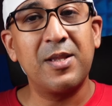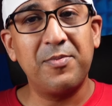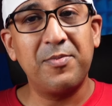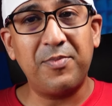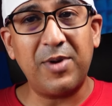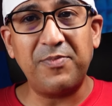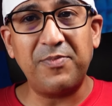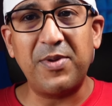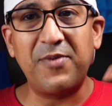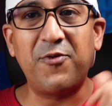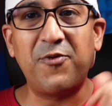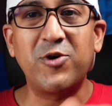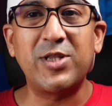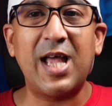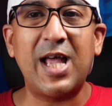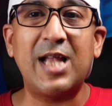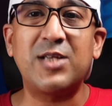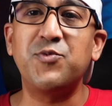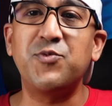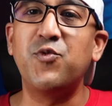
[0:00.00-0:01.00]
But before
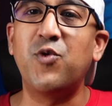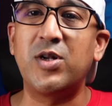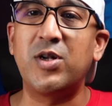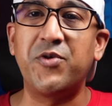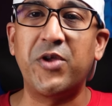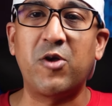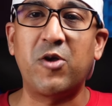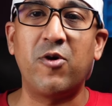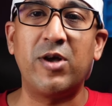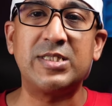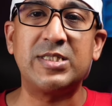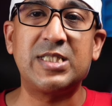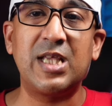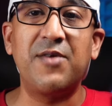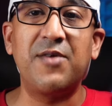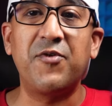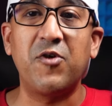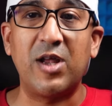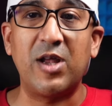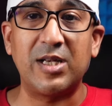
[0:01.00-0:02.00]
that, one request,
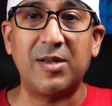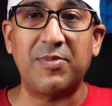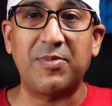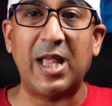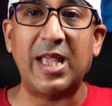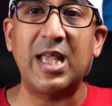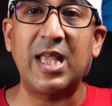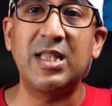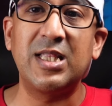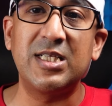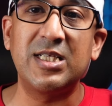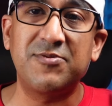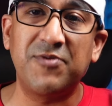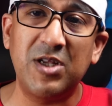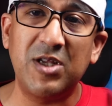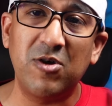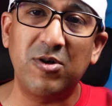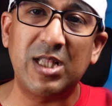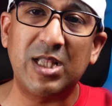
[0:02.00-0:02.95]
if you end up liking this video,